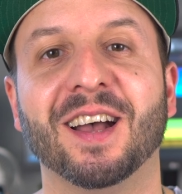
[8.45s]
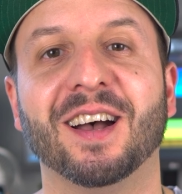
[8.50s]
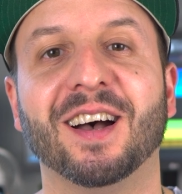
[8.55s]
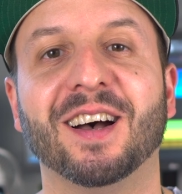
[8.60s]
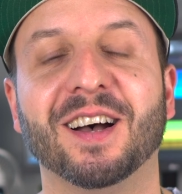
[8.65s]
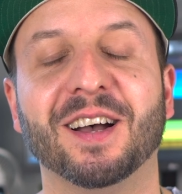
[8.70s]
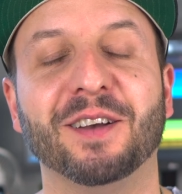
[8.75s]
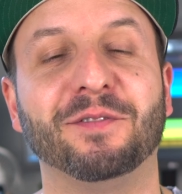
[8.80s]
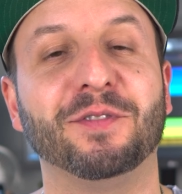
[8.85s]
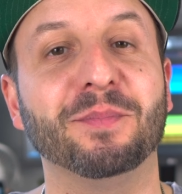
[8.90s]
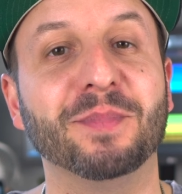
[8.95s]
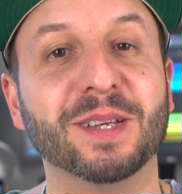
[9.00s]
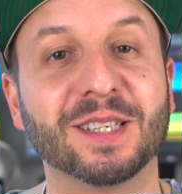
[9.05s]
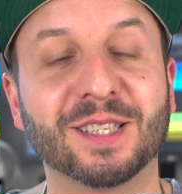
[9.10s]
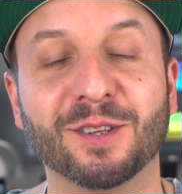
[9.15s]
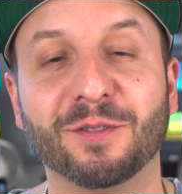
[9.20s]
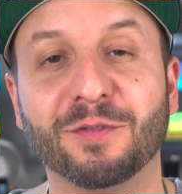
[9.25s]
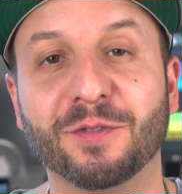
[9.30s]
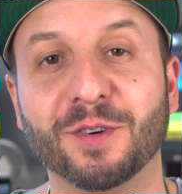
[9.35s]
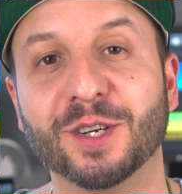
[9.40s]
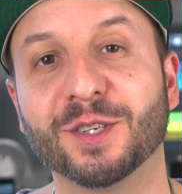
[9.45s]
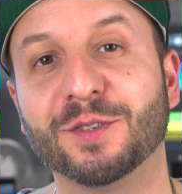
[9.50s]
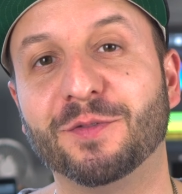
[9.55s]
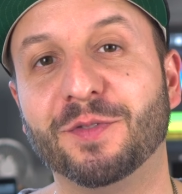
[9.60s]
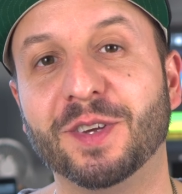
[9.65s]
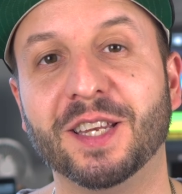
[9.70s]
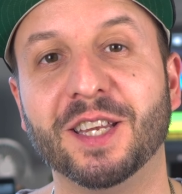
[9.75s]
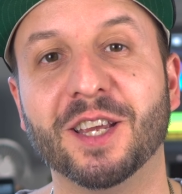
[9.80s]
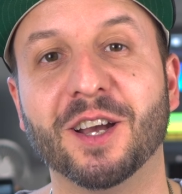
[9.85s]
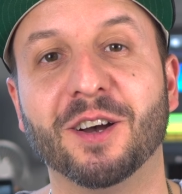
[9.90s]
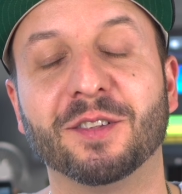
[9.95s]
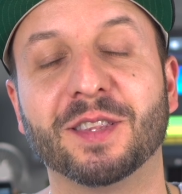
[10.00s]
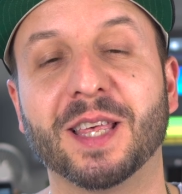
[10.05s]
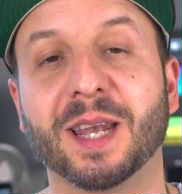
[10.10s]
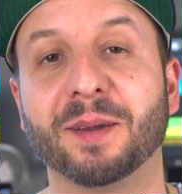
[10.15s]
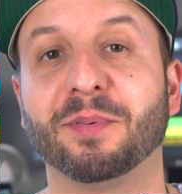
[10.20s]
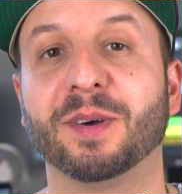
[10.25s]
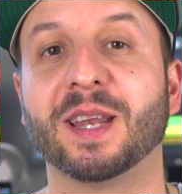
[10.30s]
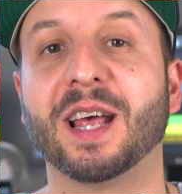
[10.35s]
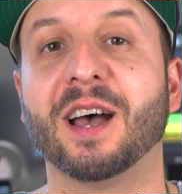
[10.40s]
If you missed the first video
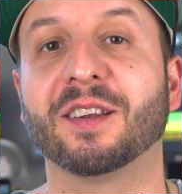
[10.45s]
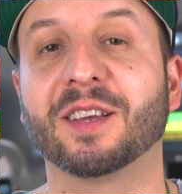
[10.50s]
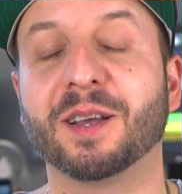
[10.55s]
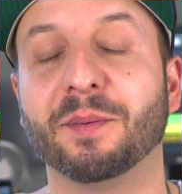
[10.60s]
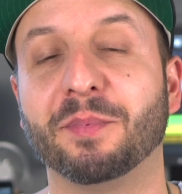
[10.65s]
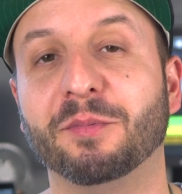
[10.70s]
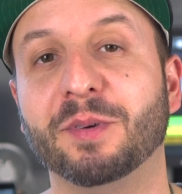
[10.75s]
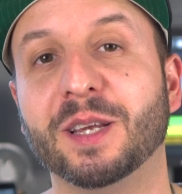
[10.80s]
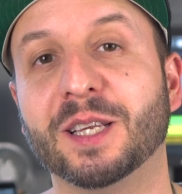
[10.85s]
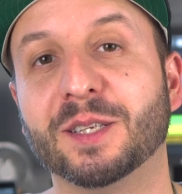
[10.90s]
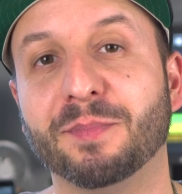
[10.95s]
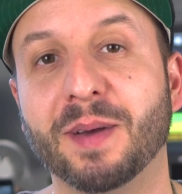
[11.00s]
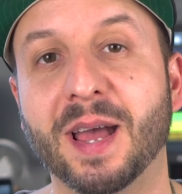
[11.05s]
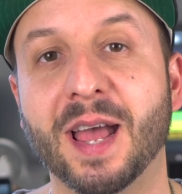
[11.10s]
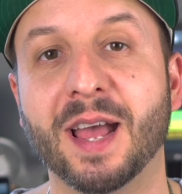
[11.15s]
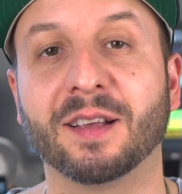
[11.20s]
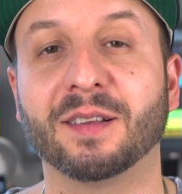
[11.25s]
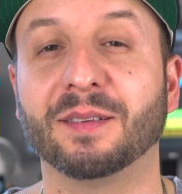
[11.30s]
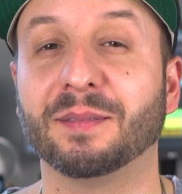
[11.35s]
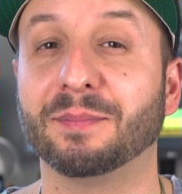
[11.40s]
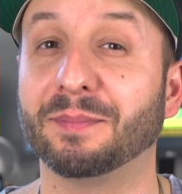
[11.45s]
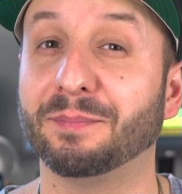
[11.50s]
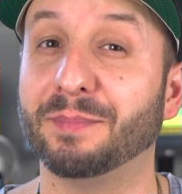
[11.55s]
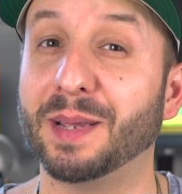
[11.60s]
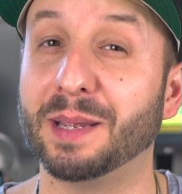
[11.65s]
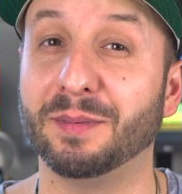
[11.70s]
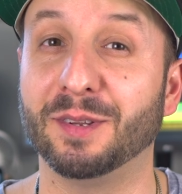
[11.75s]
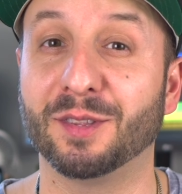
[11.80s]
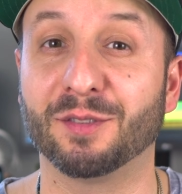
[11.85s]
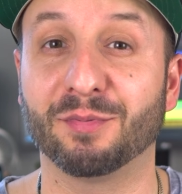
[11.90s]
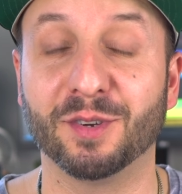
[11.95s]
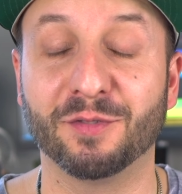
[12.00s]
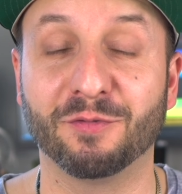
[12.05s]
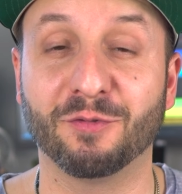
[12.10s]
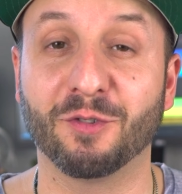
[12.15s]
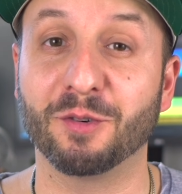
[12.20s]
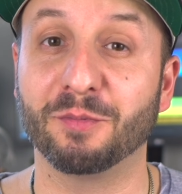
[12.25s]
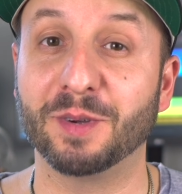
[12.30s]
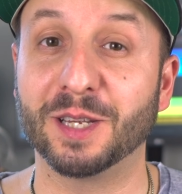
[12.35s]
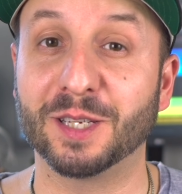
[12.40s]
that I put out a couple weeks back, maybe
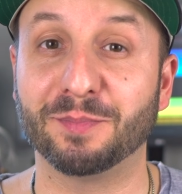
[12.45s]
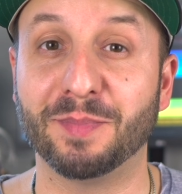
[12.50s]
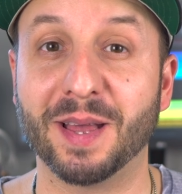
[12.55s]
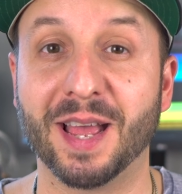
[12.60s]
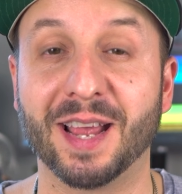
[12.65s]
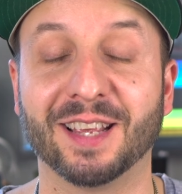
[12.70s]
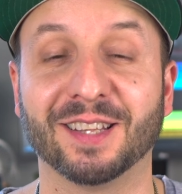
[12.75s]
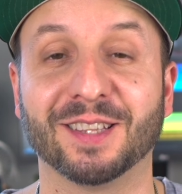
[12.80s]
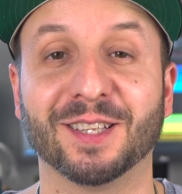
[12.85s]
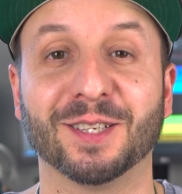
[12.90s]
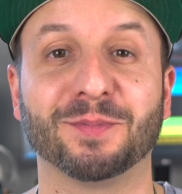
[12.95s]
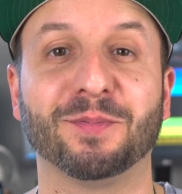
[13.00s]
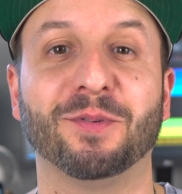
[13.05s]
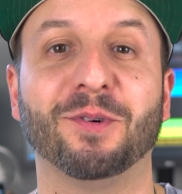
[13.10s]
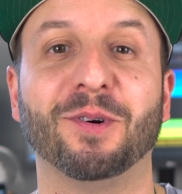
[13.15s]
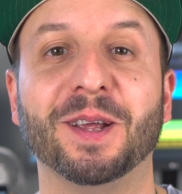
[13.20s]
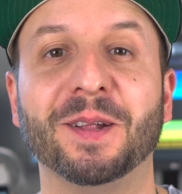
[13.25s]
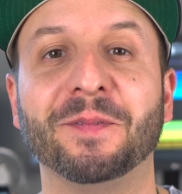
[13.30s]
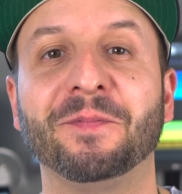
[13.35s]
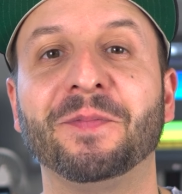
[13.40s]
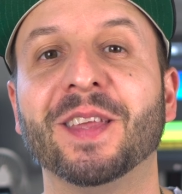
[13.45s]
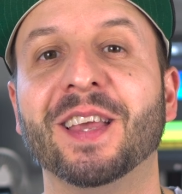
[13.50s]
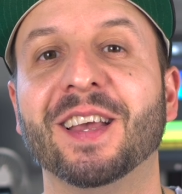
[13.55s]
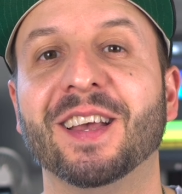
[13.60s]
3-4 weeks back at this point,